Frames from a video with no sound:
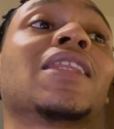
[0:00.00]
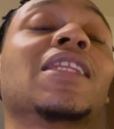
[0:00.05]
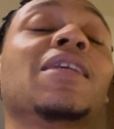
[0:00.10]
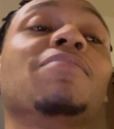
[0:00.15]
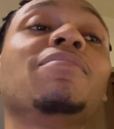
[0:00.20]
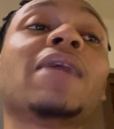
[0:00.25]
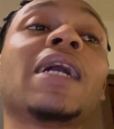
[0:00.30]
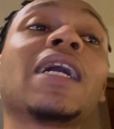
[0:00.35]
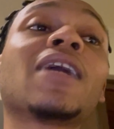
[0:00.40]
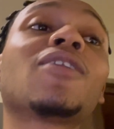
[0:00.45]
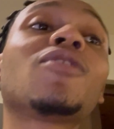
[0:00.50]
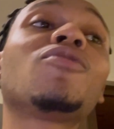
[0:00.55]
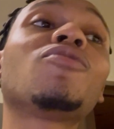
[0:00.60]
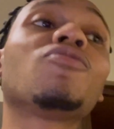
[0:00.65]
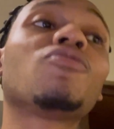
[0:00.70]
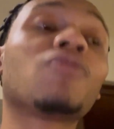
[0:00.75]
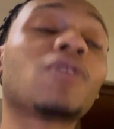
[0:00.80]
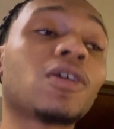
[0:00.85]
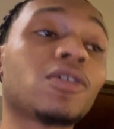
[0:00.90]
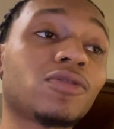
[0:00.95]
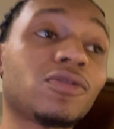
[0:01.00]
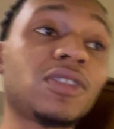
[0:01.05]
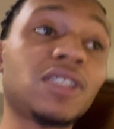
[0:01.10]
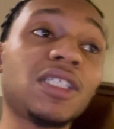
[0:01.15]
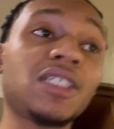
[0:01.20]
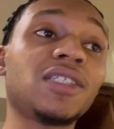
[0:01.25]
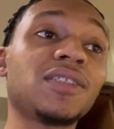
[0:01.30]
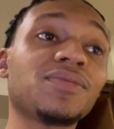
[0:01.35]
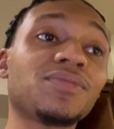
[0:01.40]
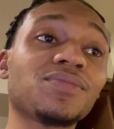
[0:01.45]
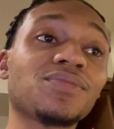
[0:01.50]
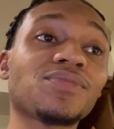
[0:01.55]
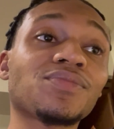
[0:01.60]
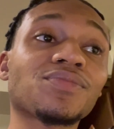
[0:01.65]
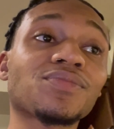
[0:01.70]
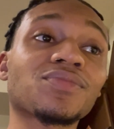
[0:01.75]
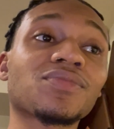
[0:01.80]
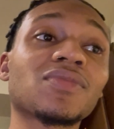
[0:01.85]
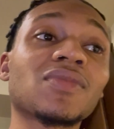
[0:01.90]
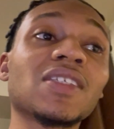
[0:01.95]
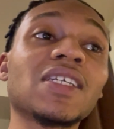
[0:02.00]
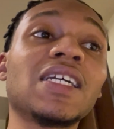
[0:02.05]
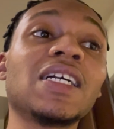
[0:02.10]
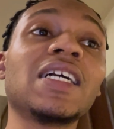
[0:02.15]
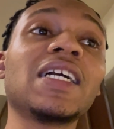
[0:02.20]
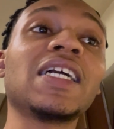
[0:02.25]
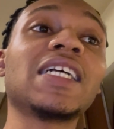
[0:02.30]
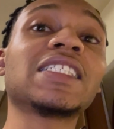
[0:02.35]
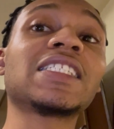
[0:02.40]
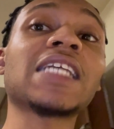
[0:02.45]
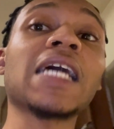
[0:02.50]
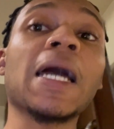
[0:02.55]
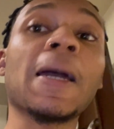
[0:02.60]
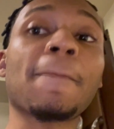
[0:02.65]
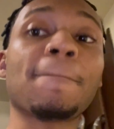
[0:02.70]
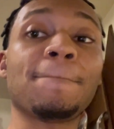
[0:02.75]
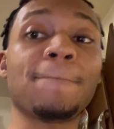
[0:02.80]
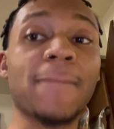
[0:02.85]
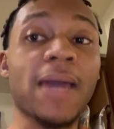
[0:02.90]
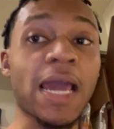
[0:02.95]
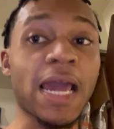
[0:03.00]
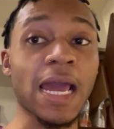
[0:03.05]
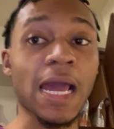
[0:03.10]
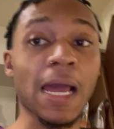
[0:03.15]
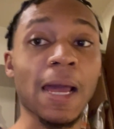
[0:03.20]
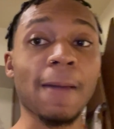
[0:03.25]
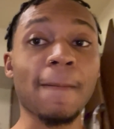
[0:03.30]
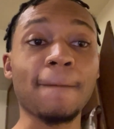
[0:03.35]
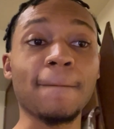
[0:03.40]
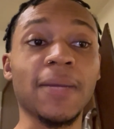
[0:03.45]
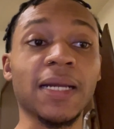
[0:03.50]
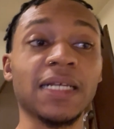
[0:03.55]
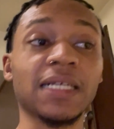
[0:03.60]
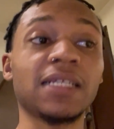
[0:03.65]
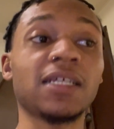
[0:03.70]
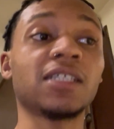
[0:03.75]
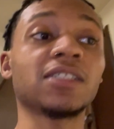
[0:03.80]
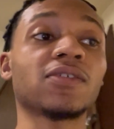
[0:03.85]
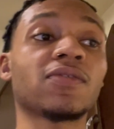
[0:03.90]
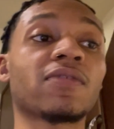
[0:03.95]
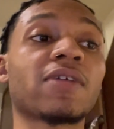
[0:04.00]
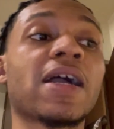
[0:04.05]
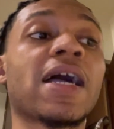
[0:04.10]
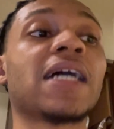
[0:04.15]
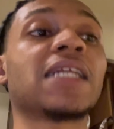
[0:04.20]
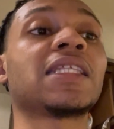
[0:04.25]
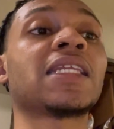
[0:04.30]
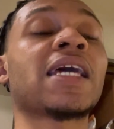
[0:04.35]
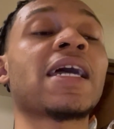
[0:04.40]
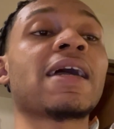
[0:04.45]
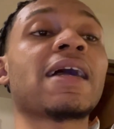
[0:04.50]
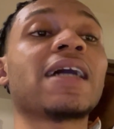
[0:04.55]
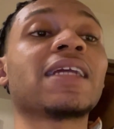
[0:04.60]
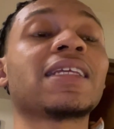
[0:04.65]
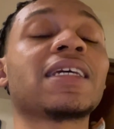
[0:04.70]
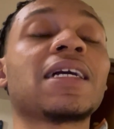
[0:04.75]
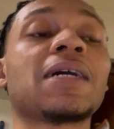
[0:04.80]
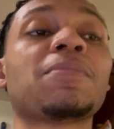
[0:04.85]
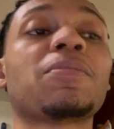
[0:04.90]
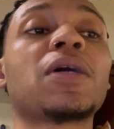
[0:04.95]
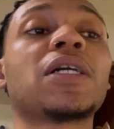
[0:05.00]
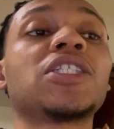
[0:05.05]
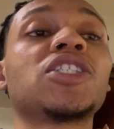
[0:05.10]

The macaroni, it's not bad, but it don't got that. I think I probably